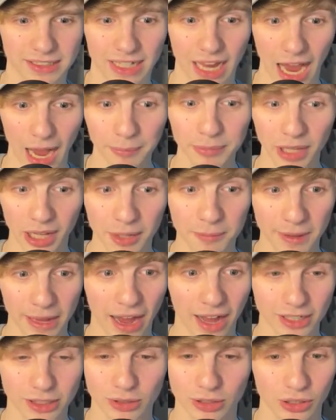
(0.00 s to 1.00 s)
I'm gonna be
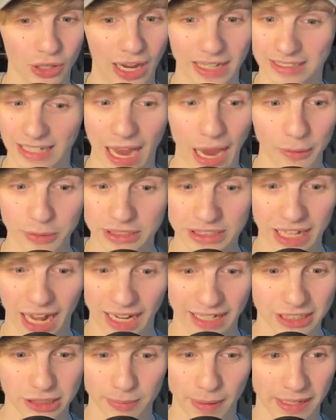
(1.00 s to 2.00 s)
honest with you guys. I was not
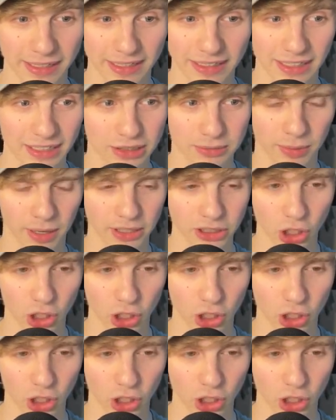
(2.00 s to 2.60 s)
expecting this much.